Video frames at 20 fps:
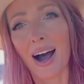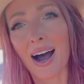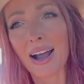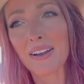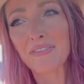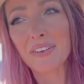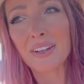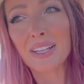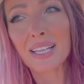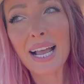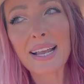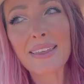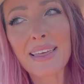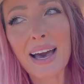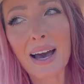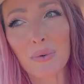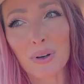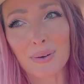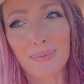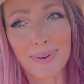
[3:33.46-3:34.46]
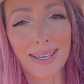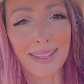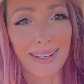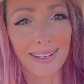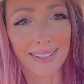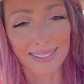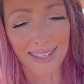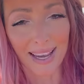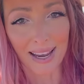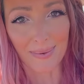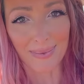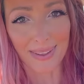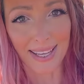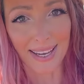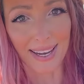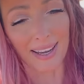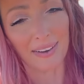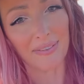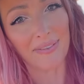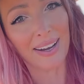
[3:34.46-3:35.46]
I feel like that would be the same
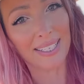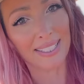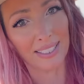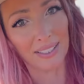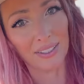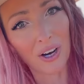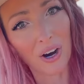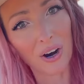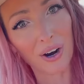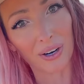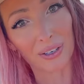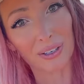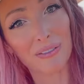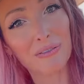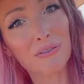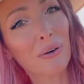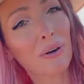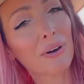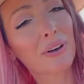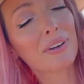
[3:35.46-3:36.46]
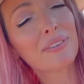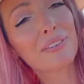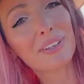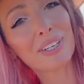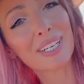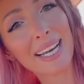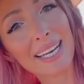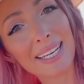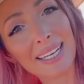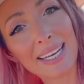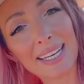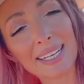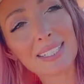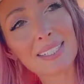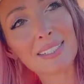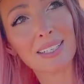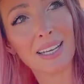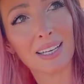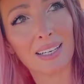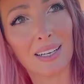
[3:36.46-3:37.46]
thing if I did carnivore for any
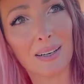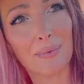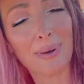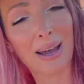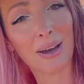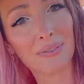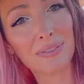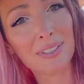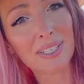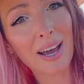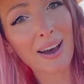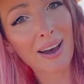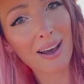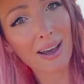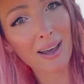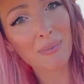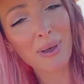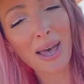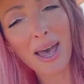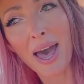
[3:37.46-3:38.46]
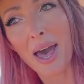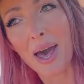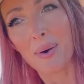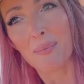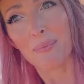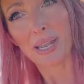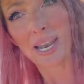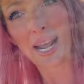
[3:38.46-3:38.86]
extended amount of time. But